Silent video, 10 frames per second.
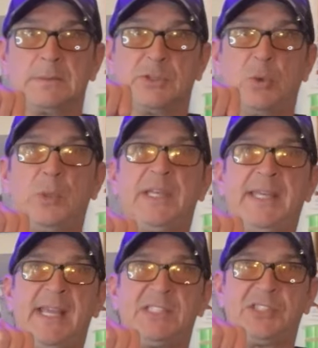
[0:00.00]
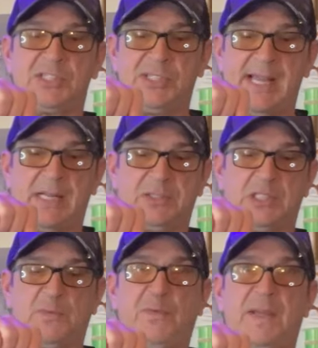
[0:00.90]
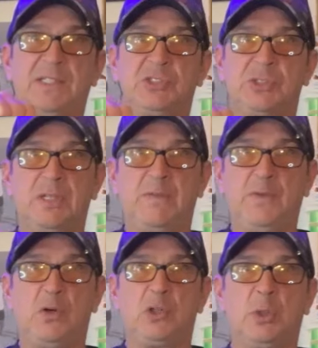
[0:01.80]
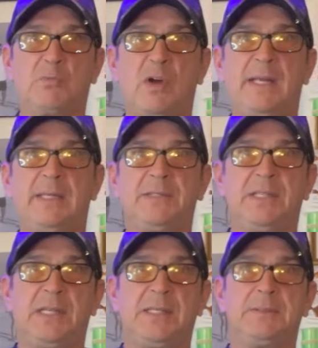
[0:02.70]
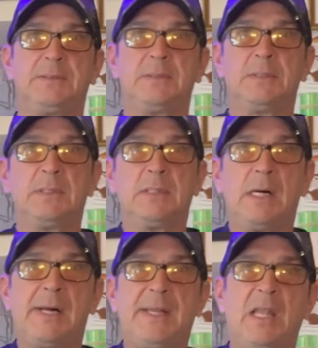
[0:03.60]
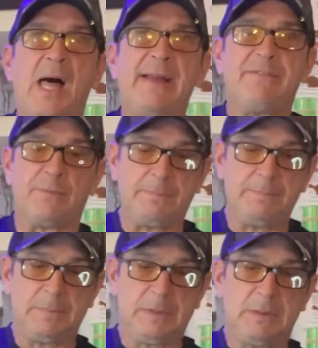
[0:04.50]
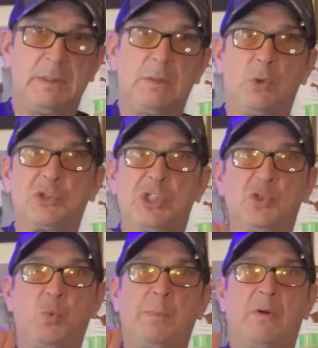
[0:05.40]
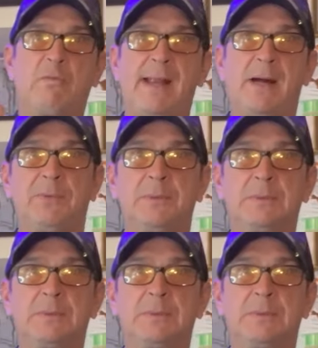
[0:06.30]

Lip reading: So when you cast this out, this fish, if you hooked them right and didn't unalive them, will just swim around.